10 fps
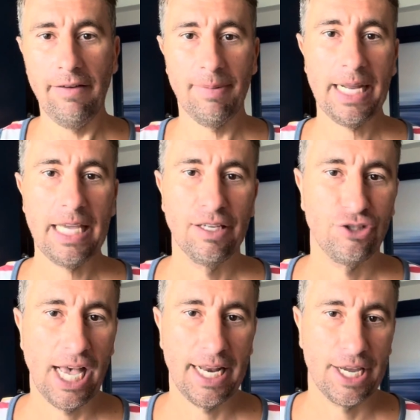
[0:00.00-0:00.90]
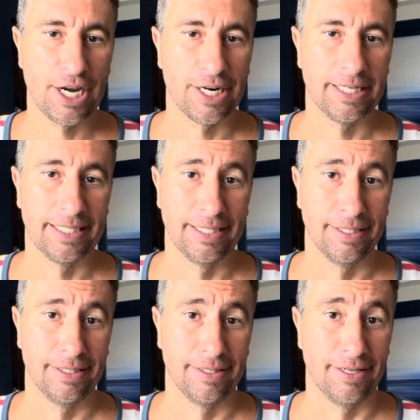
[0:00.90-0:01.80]
everybody, Chad here.
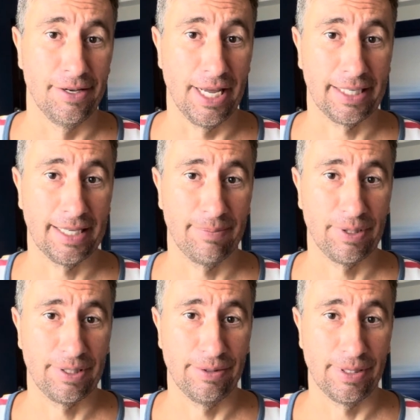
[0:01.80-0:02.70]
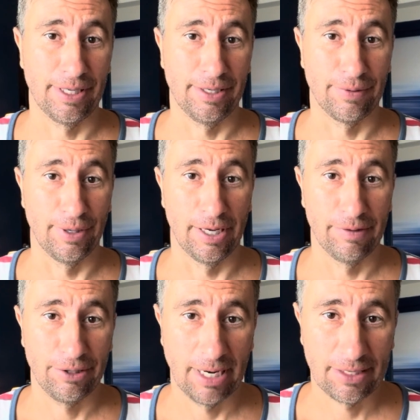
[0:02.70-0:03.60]
Next episode of Law of
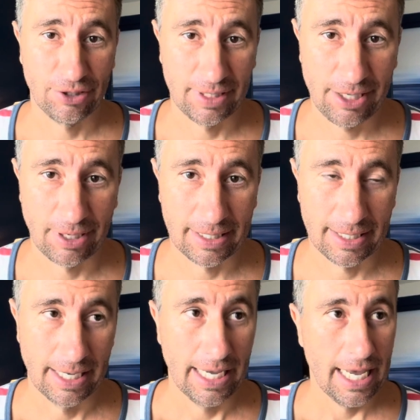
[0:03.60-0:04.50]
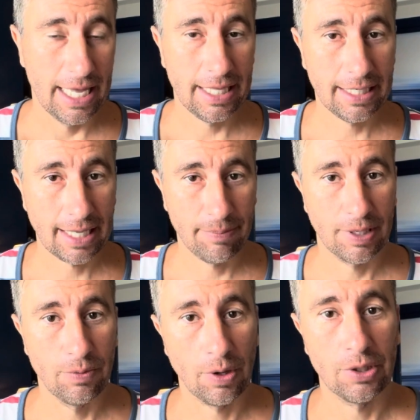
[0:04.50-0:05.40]
Attraction Secrets. In this
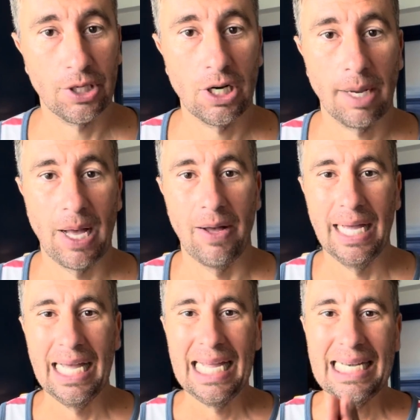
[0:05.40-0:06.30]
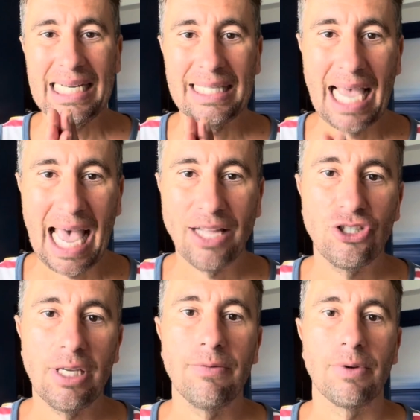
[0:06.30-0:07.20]
episode, we're going to talk about
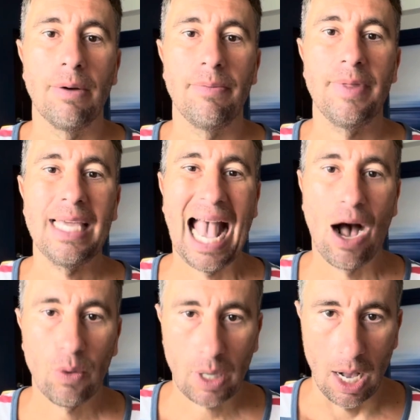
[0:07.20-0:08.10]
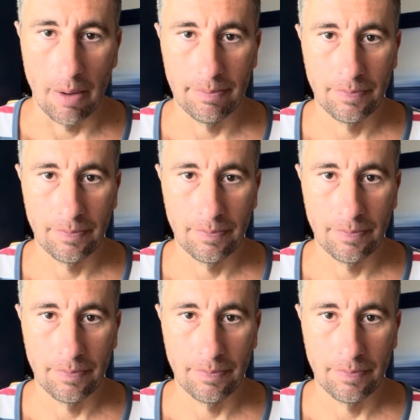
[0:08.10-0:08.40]
detaching from the outcome.